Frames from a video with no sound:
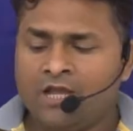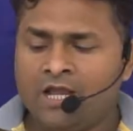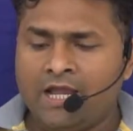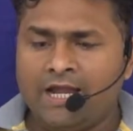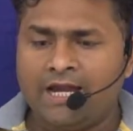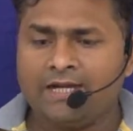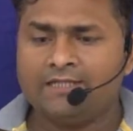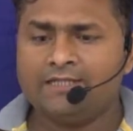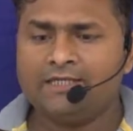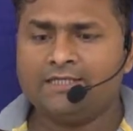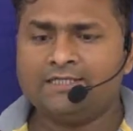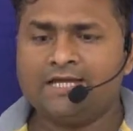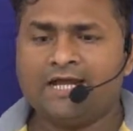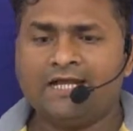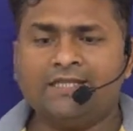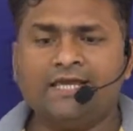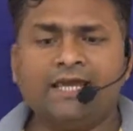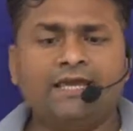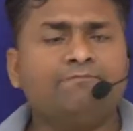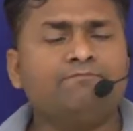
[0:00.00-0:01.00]
and these are
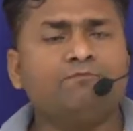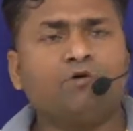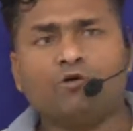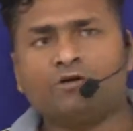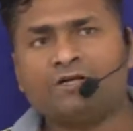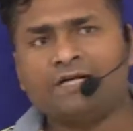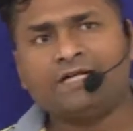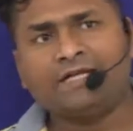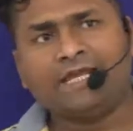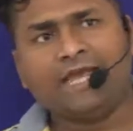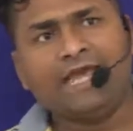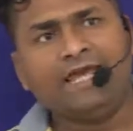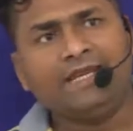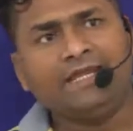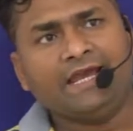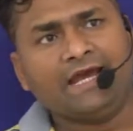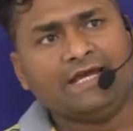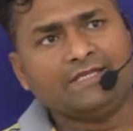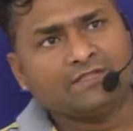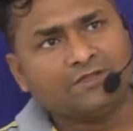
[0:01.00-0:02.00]
the important
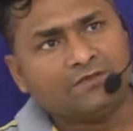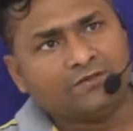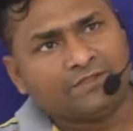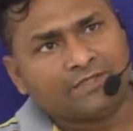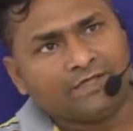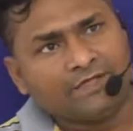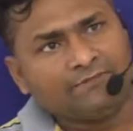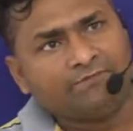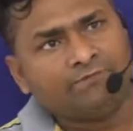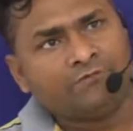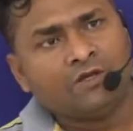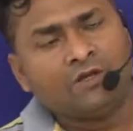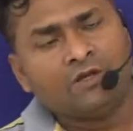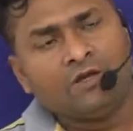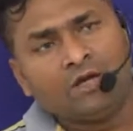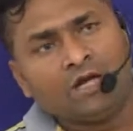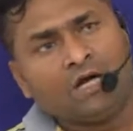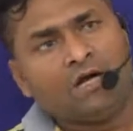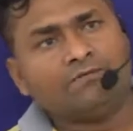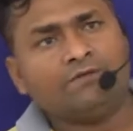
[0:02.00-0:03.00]
areas you see
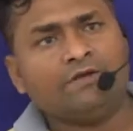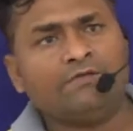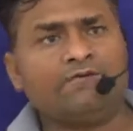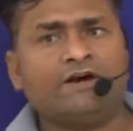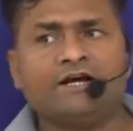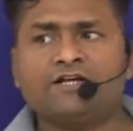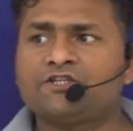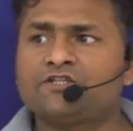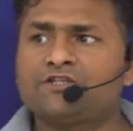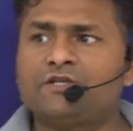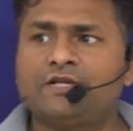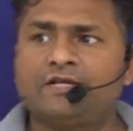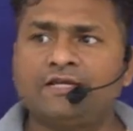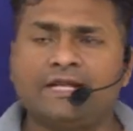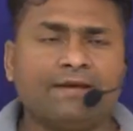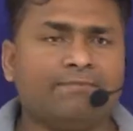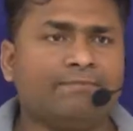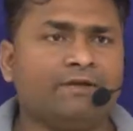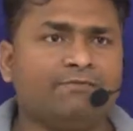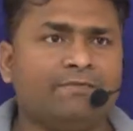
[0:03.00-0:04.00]
of the functional
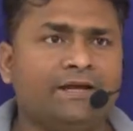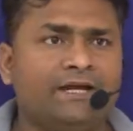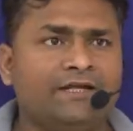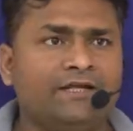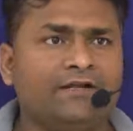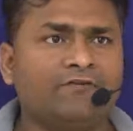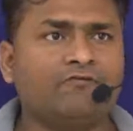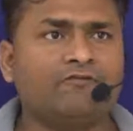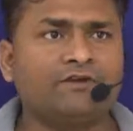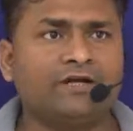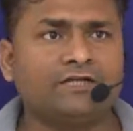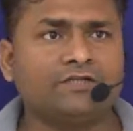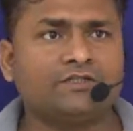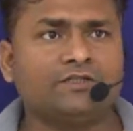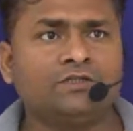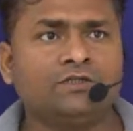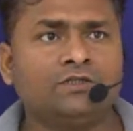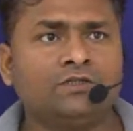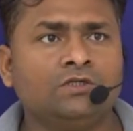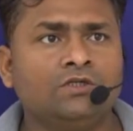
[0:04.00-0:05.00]
grammar, my dear
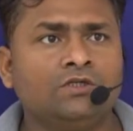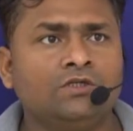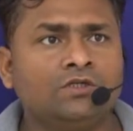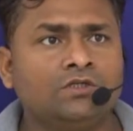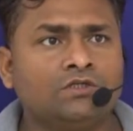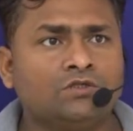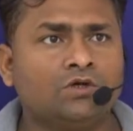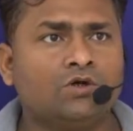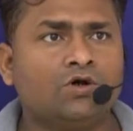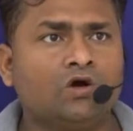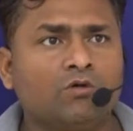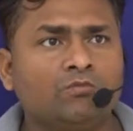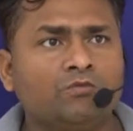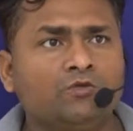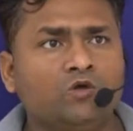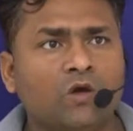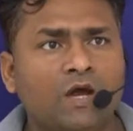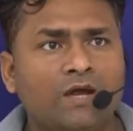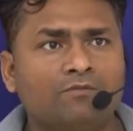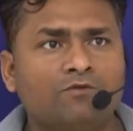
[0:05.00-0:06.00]
friends. So hope
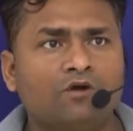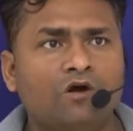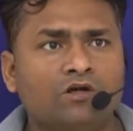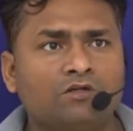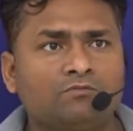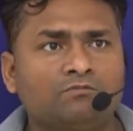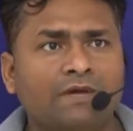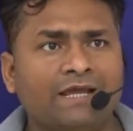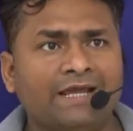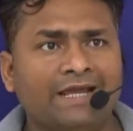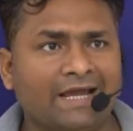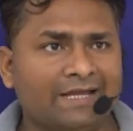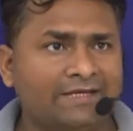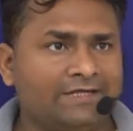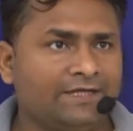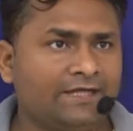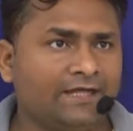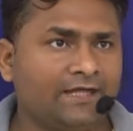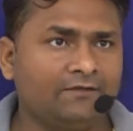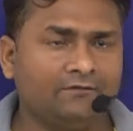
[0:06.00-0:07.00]
you have got my
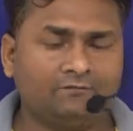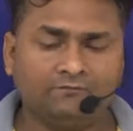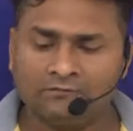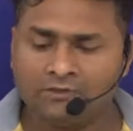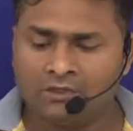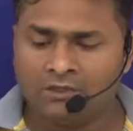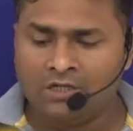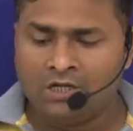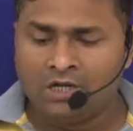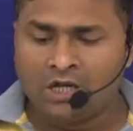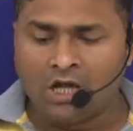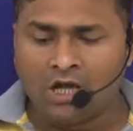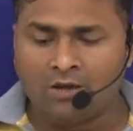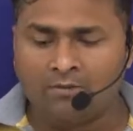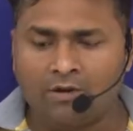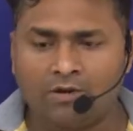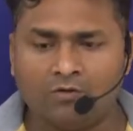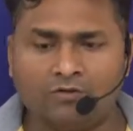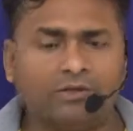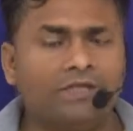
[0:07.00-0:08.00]
idea
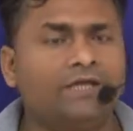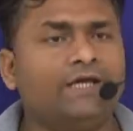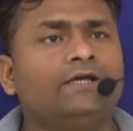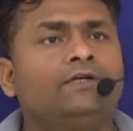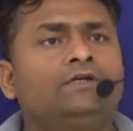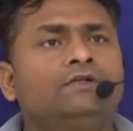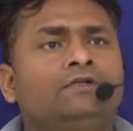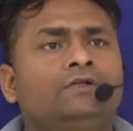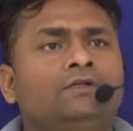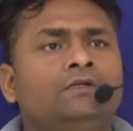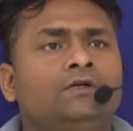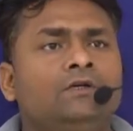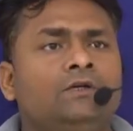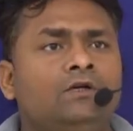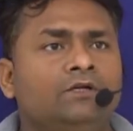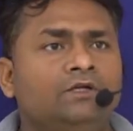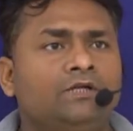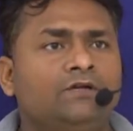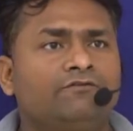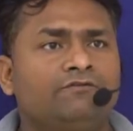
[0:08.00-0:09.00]
about the
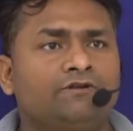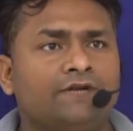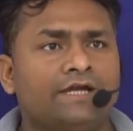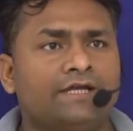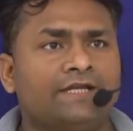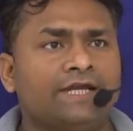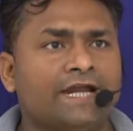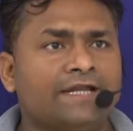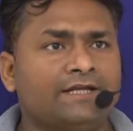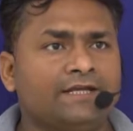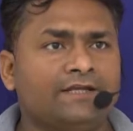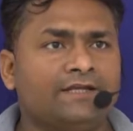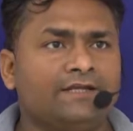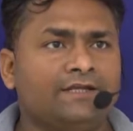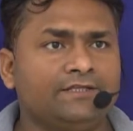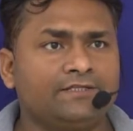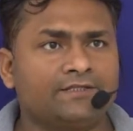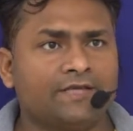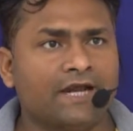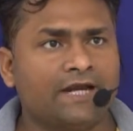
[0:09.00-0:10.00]
different
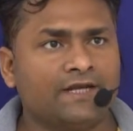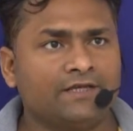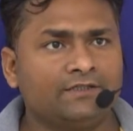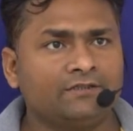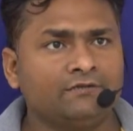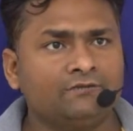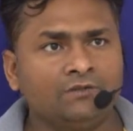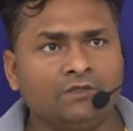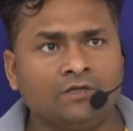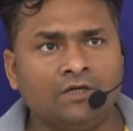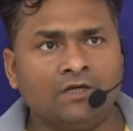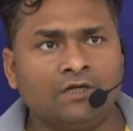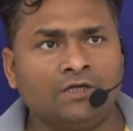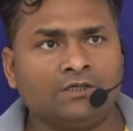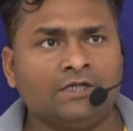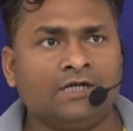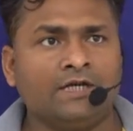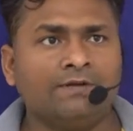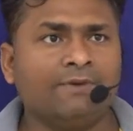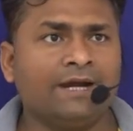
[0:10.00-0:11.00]
categories and
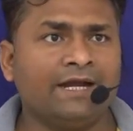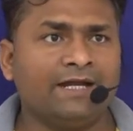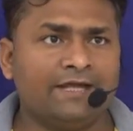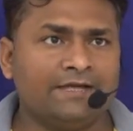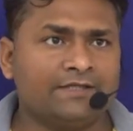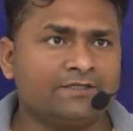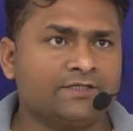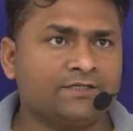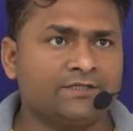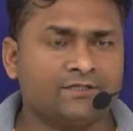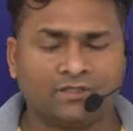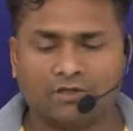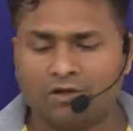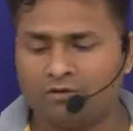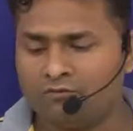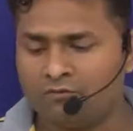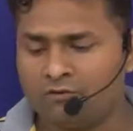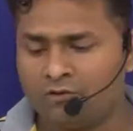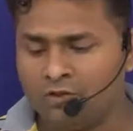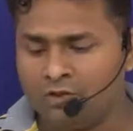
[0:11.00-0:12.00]
the dividations of
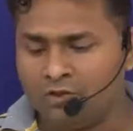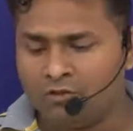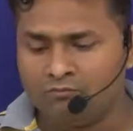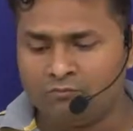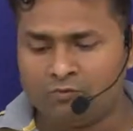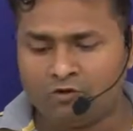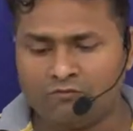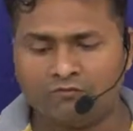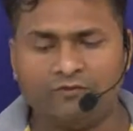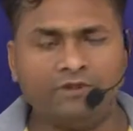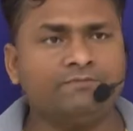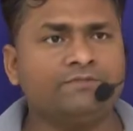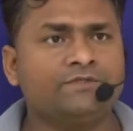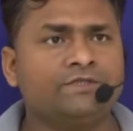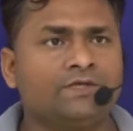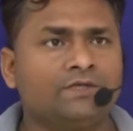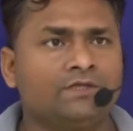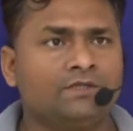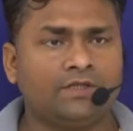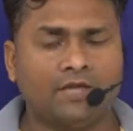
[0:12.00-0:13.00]
morphemes.
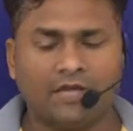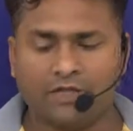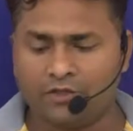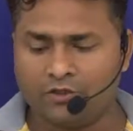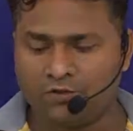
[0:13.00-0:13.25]
Thank